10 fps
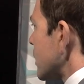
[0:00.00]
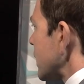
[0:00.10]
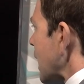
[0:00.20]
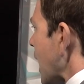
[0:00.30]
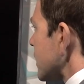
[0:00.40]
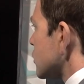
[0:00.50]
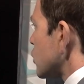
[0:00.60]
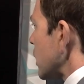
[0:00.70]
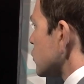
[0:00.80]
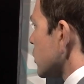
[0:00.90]
anybody
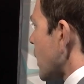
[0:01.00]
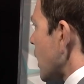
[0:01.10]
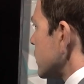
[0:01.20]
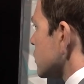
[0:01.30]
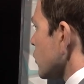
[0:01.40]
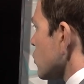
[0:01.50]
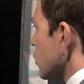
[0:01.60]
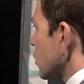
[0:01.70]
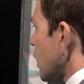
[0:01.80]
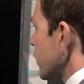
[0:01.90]
has changed their minds for
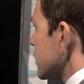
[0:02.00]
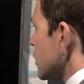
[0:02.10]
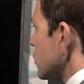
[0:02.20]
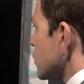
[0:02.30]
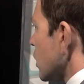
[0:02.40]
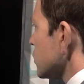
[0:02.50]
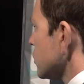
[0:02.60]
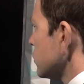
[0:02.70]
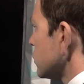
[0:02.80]
sure on this that you've talked to?